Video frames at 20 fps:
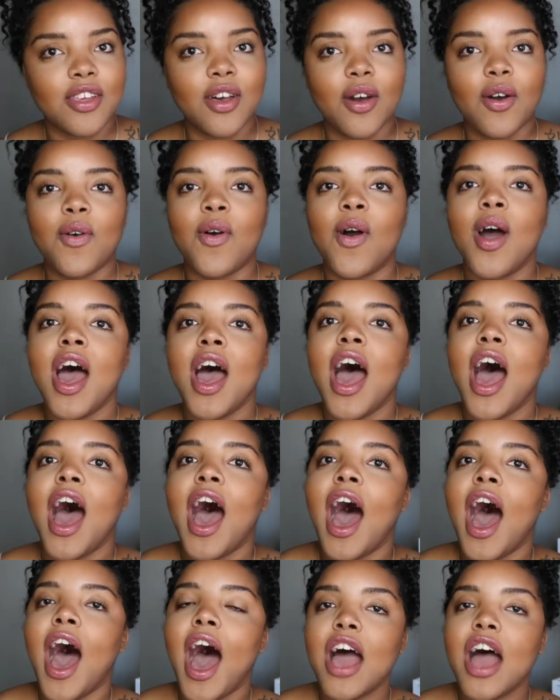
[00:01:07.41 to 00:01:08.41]
So
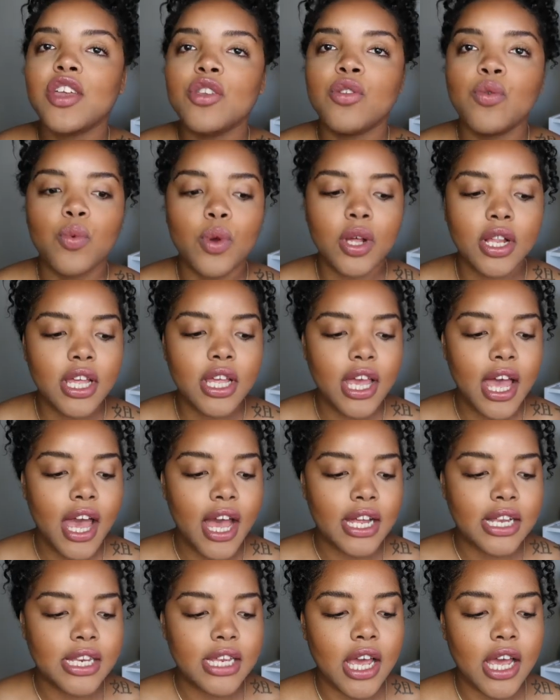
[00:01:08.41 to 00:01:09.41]
you really
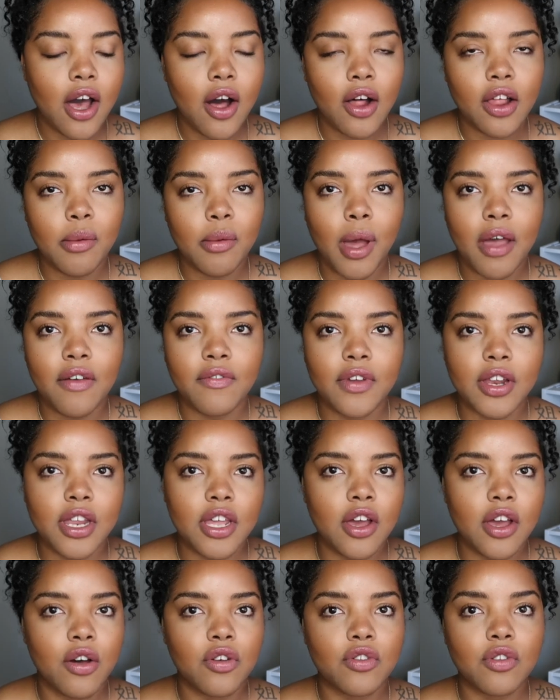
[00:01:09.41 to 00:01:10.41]
can't tell in my
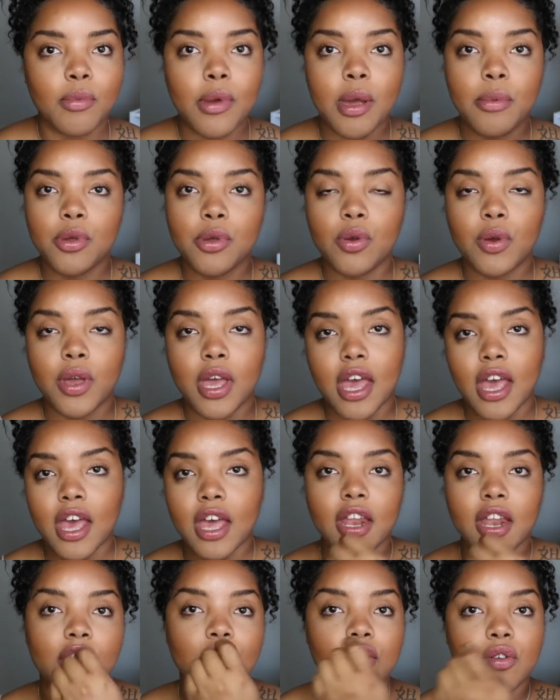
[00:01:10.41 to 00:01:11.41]
videos, or maybe you
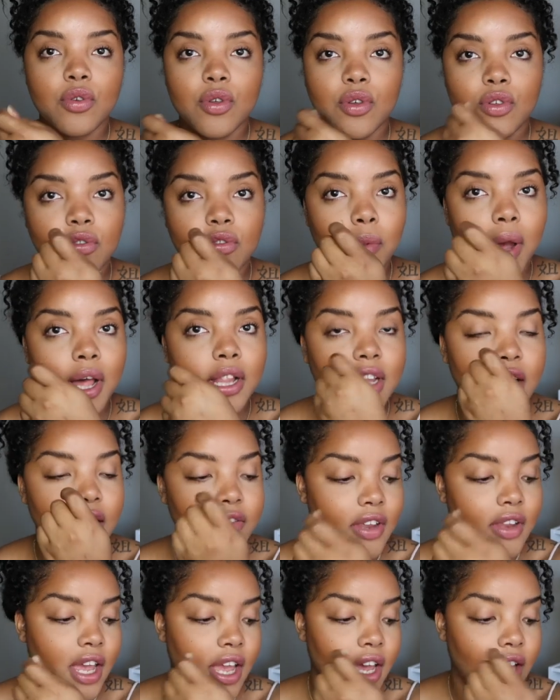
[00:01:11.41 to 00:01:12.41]
can. I do use my
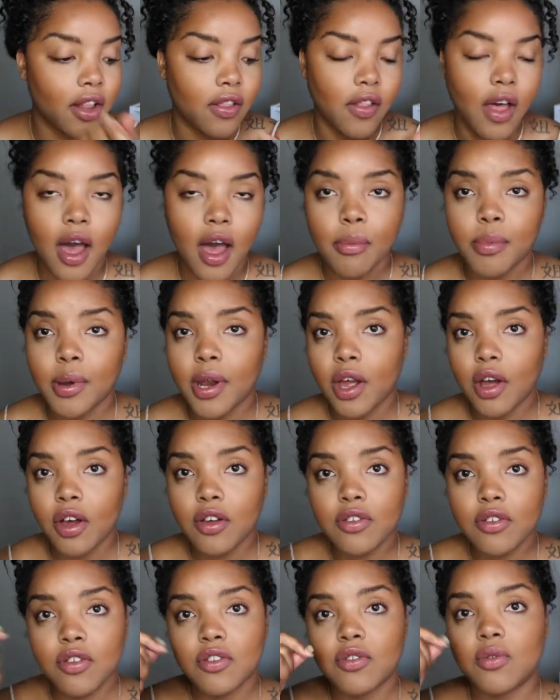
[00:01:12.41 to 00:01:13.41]
left hand a lot, but I
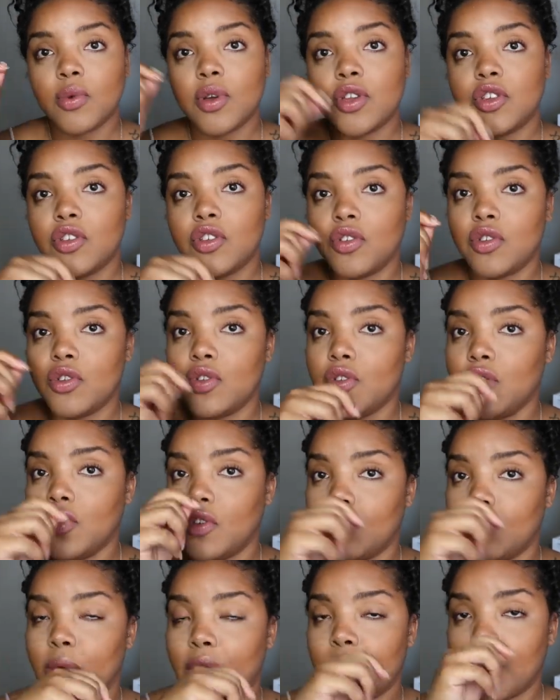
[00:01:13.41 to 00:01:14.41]
also switch into
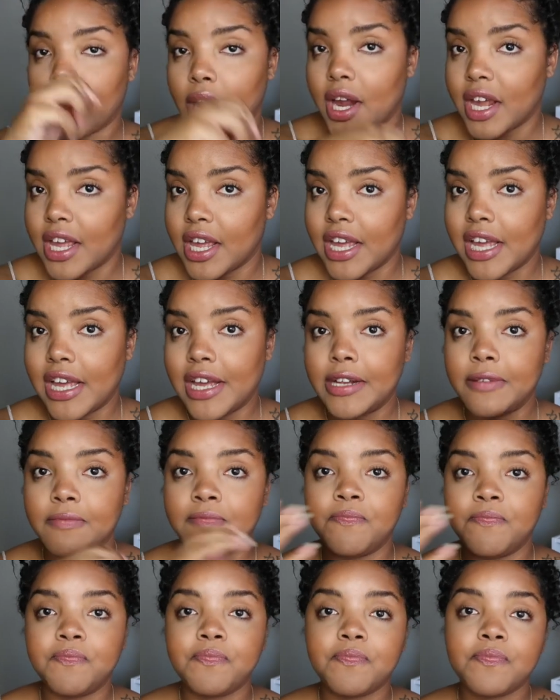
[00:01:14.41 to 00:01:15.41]
use my right
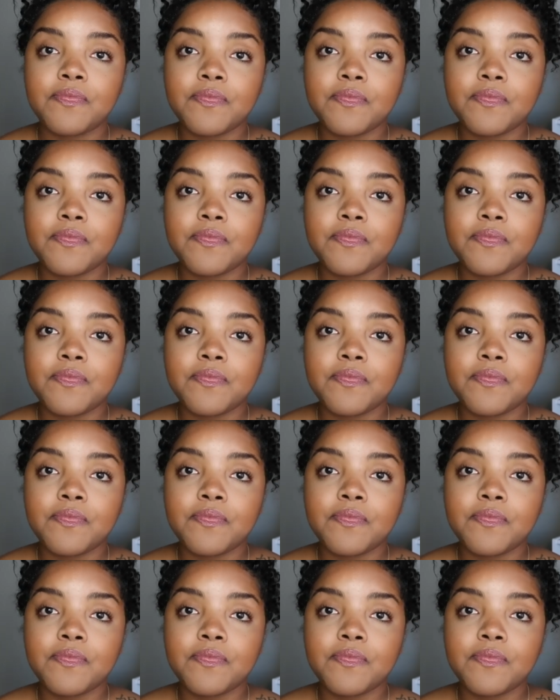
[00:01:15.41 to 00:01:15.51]
hand.